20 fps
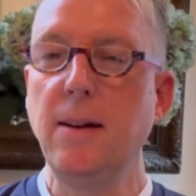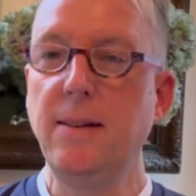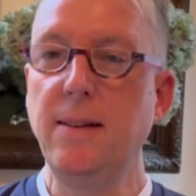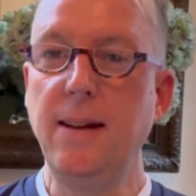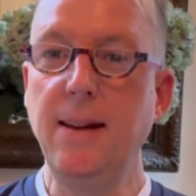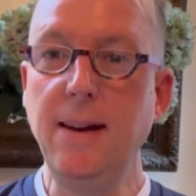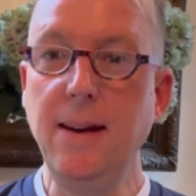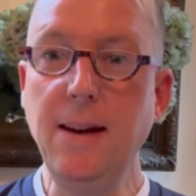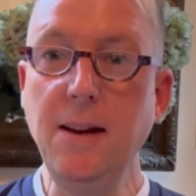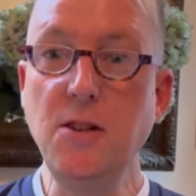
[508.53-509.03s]

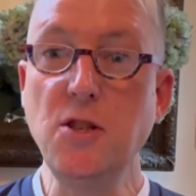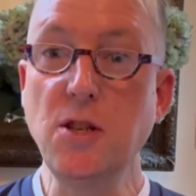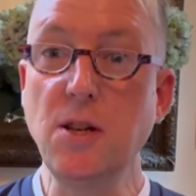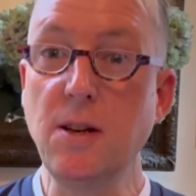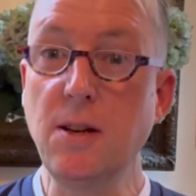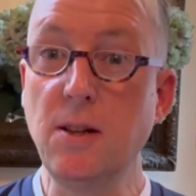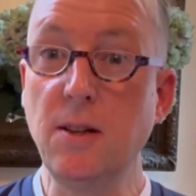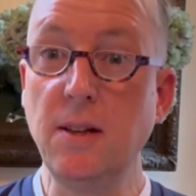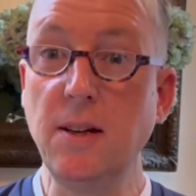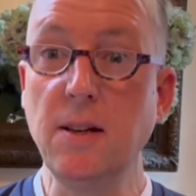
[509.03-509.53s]
Teach
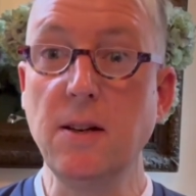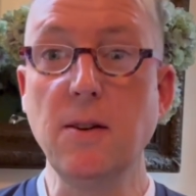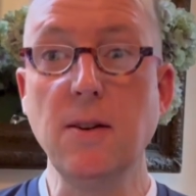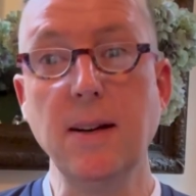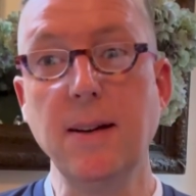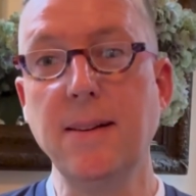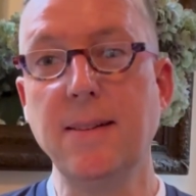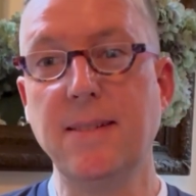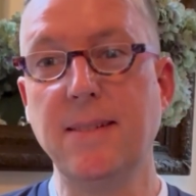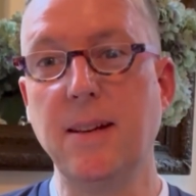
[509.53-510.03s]
clear
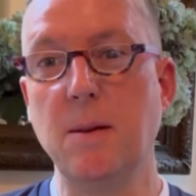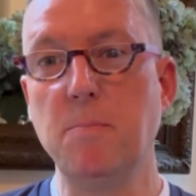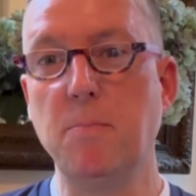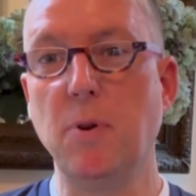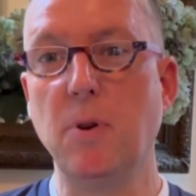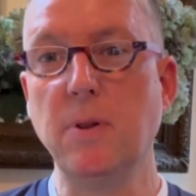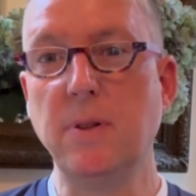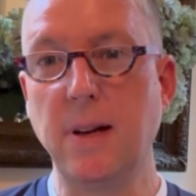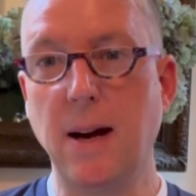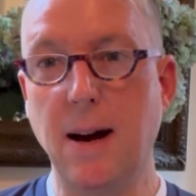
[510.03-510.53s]
and
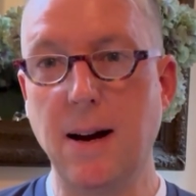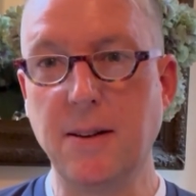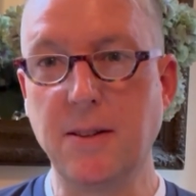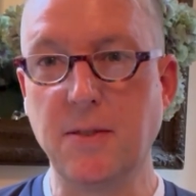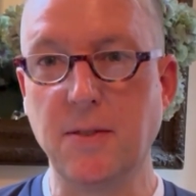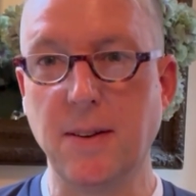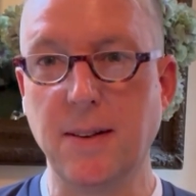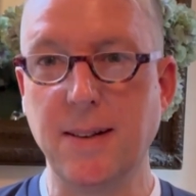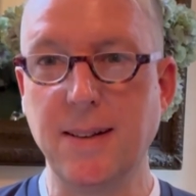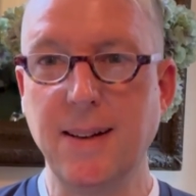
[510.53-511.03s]
simple
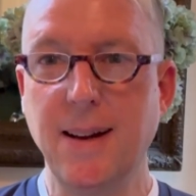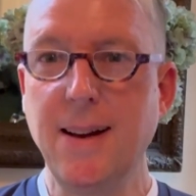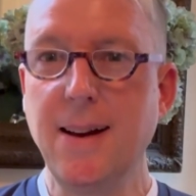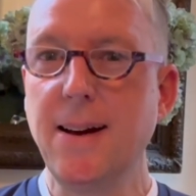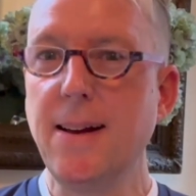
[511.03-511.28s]
doctrine.